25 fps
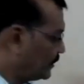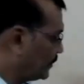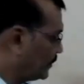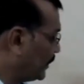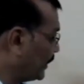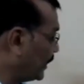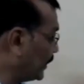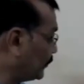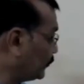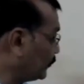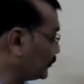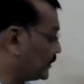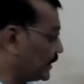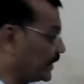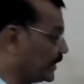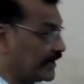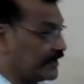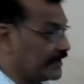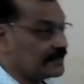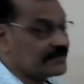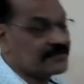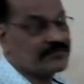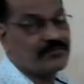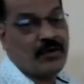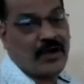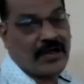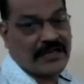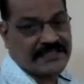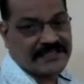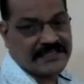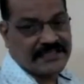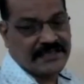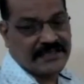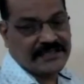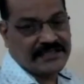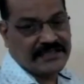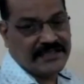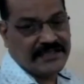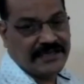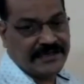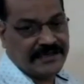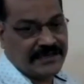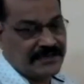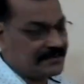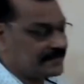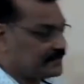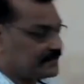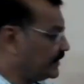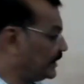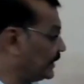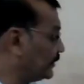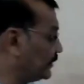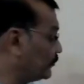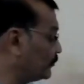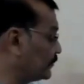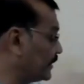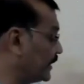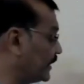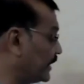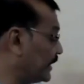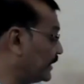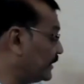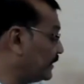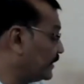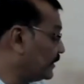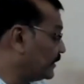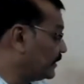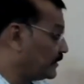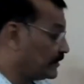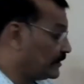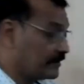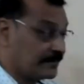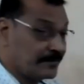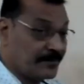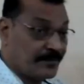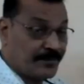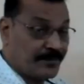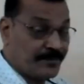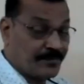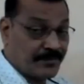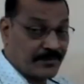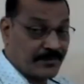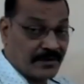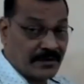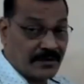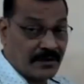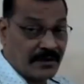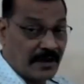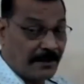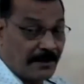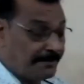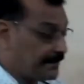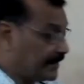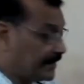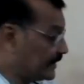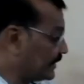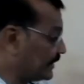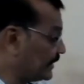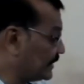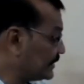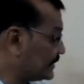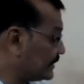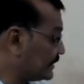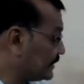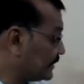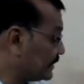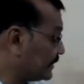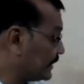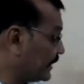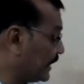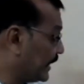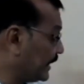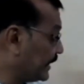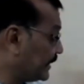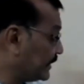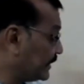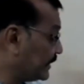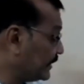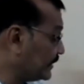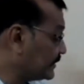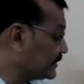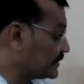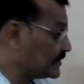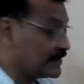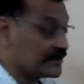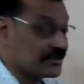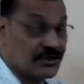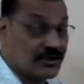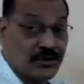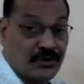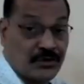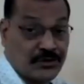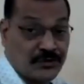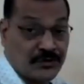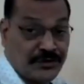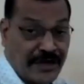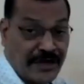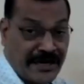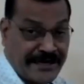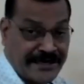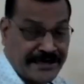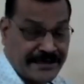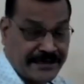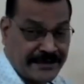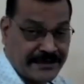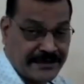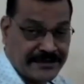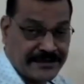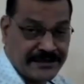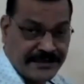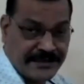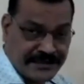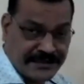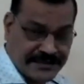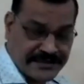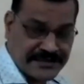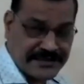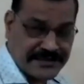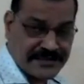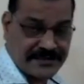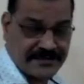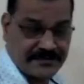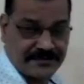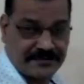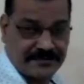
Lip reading: A to Z small case letters, A to Z uppercase characters, 0 to 9 digits,